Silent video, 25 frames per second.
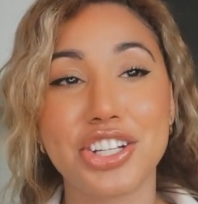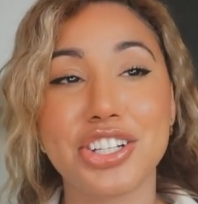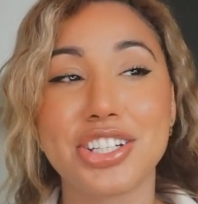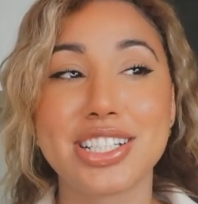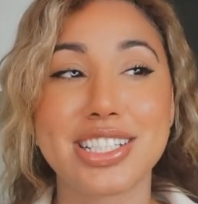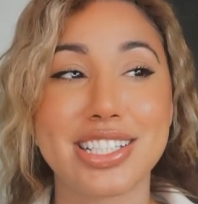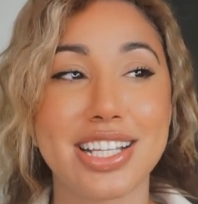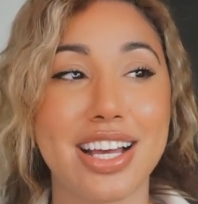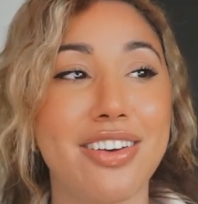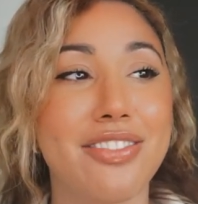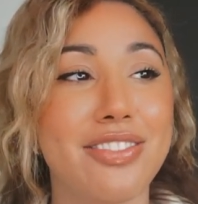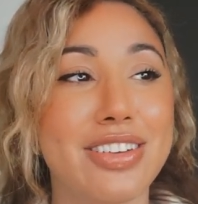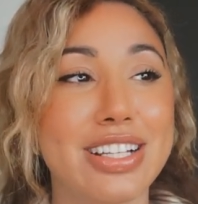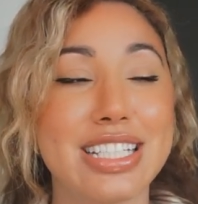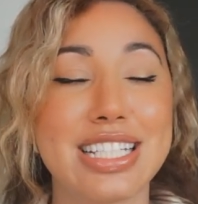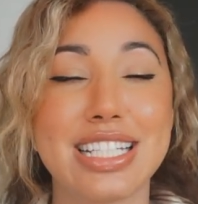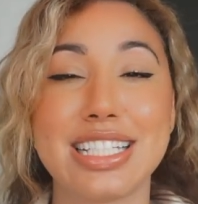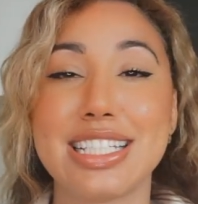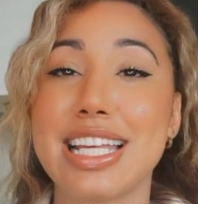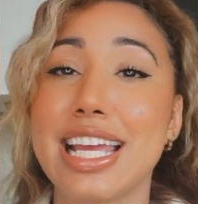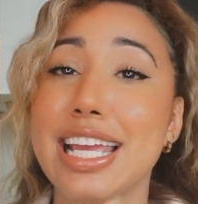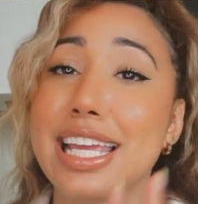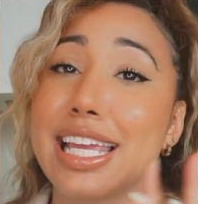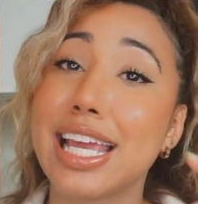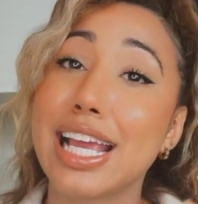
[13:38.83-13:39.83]
yourself into
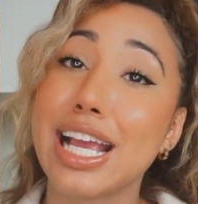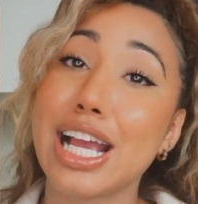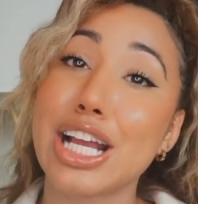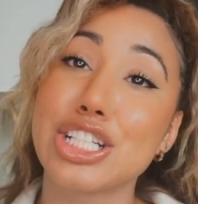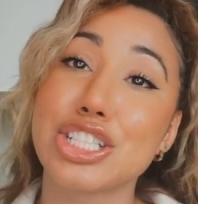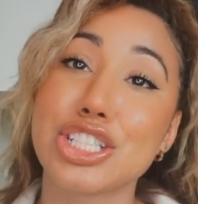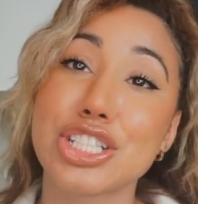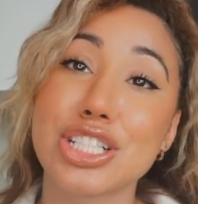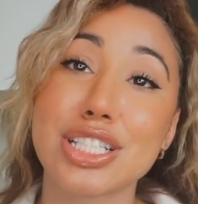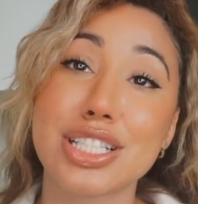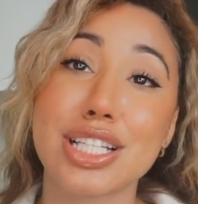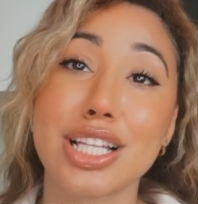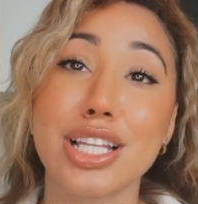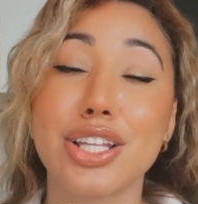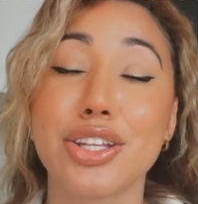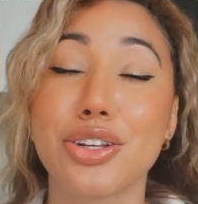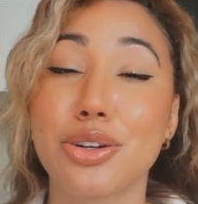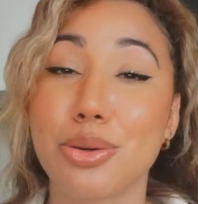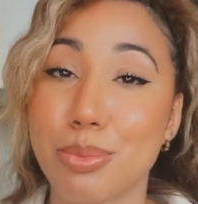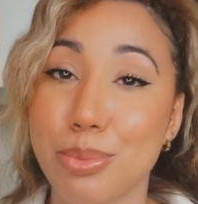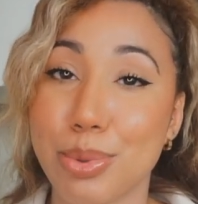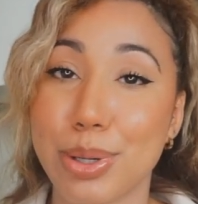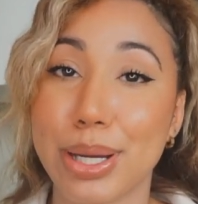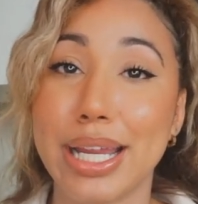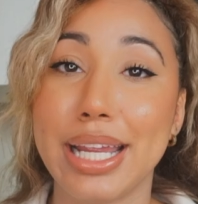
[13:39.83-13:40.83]
taking just a little
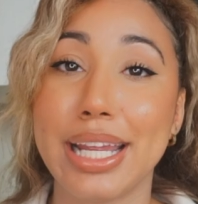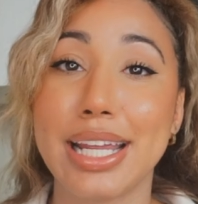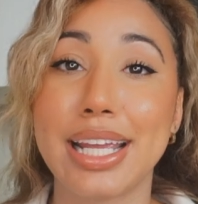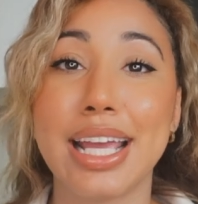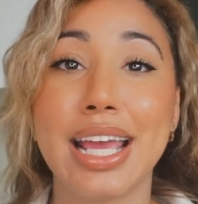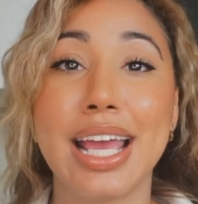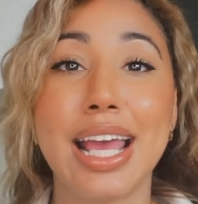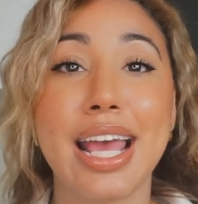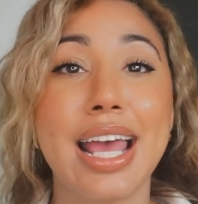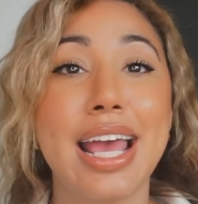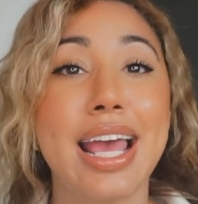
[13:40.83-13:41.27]
break,